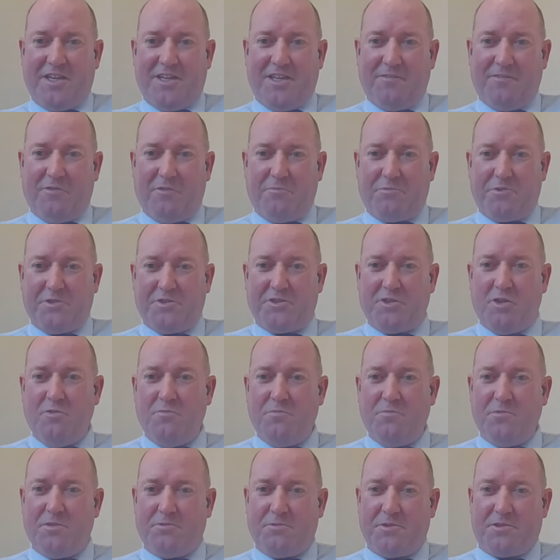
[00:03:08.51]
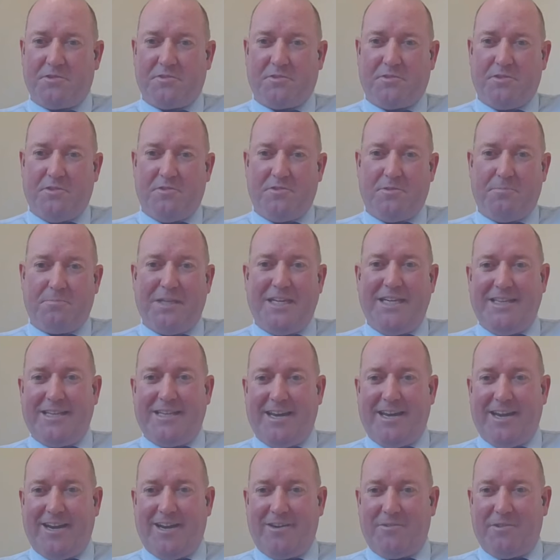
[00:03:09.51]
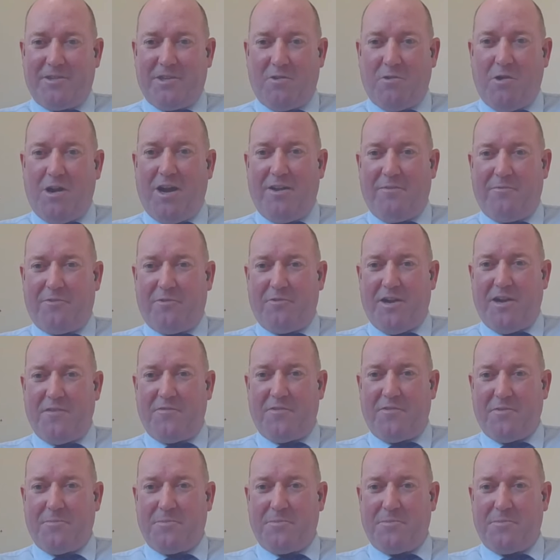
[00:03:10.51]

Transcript: Everyone presumed it was just going to be there and go on forever.